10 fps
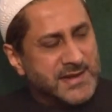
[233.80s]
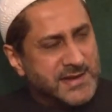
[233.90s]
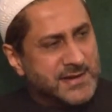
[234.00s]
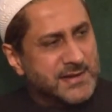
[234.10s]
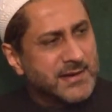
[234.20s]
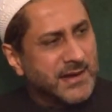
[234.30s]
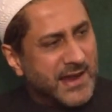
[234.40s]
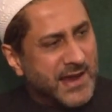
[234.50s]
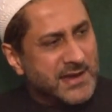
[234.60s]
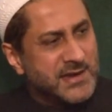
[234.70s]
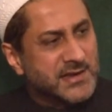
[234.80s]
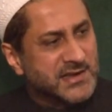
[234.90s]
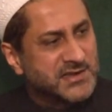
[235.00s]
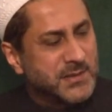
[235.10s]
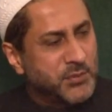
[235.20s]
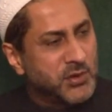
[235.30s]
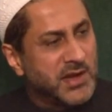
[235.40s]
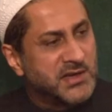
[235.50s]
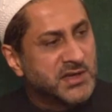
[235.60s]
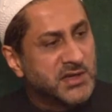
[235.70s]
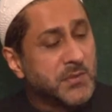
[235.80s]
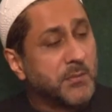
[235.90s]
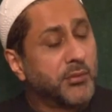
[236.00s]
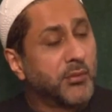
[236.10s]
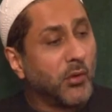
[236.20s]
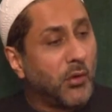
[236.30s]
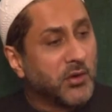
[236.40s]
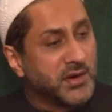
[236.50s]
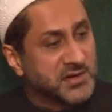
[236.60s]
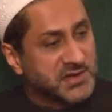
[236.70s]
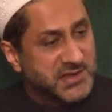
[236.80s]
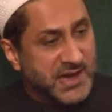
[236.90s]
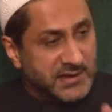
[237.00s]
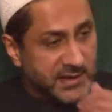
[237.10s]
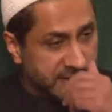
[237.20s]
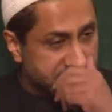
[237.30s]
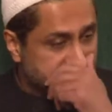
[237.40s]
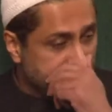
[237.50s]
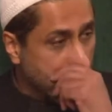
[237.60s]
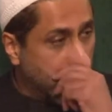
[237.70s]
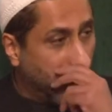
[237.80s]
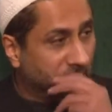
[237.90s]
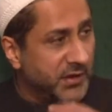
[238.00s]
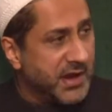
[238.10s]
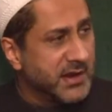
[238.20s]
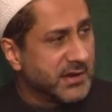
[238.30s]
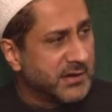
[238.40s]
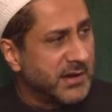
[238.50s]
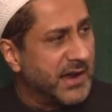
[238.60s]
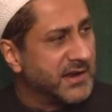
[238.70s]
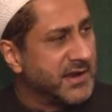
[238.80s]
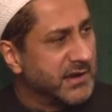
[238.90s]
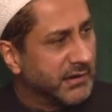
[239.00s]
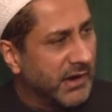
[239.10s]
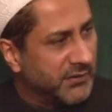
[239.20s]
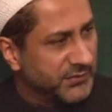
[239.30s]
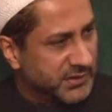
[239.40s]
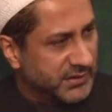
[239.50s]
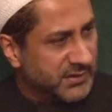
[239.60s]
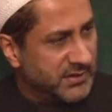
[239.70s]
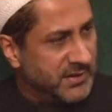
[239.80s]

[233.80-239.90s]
Here again, it has stipulated broad understandings of here and hereafter.